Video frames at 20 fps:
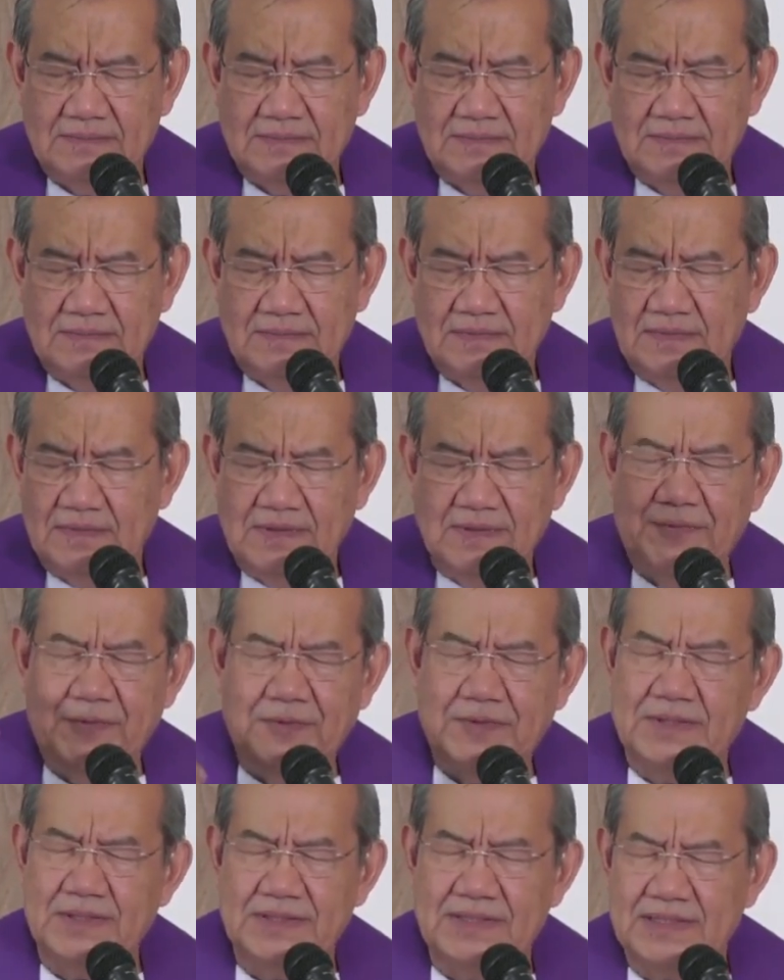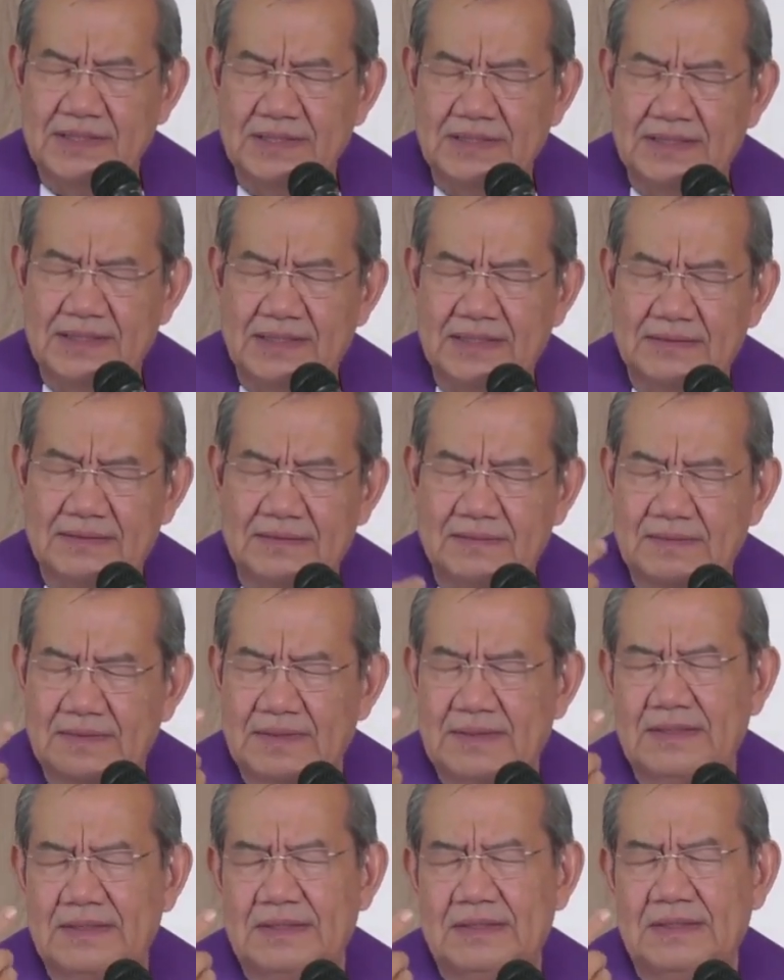If you can say that,
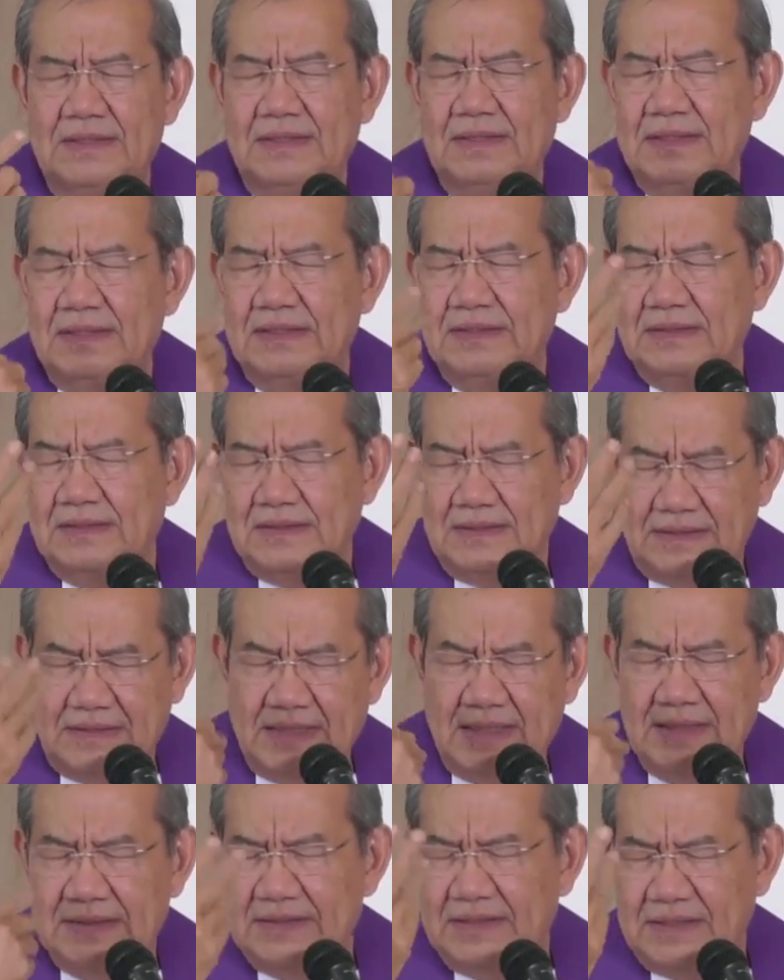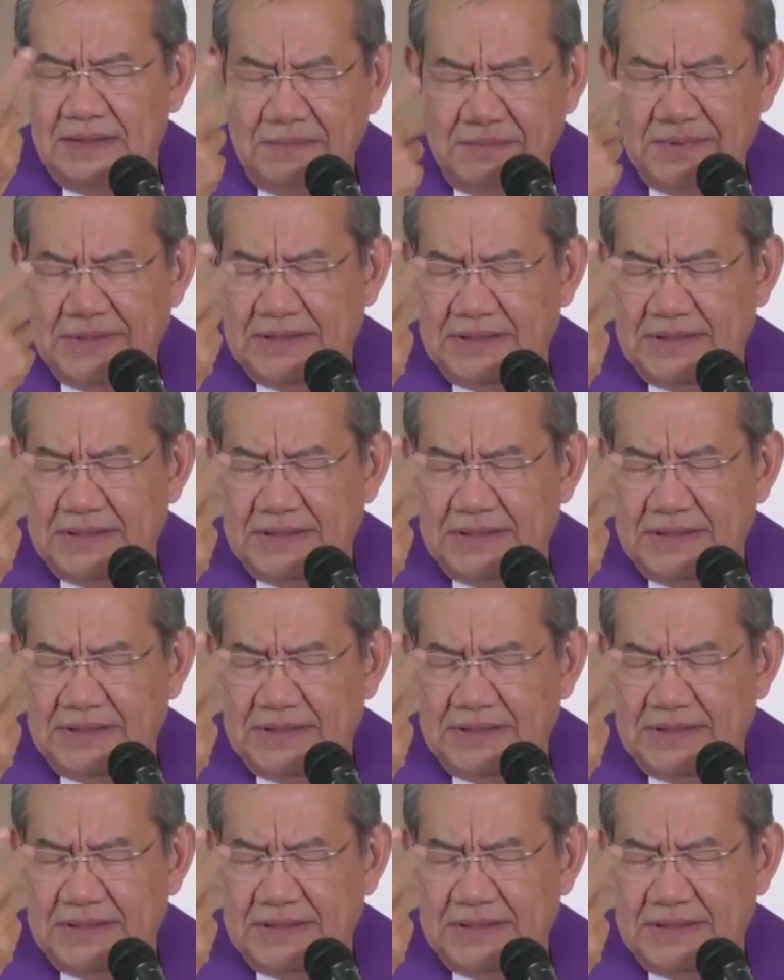God and me,